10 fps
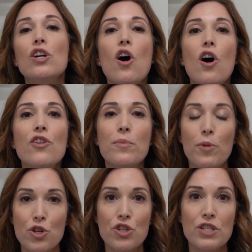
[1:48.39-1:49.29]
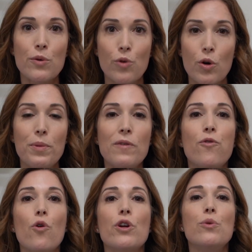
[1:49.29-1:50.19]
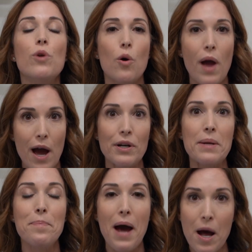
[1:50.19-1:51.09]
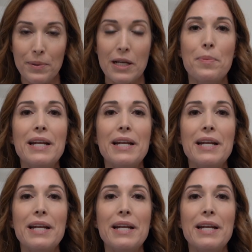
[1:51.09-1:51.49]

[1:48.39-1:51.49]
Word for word: call the emergency room before you go out in public.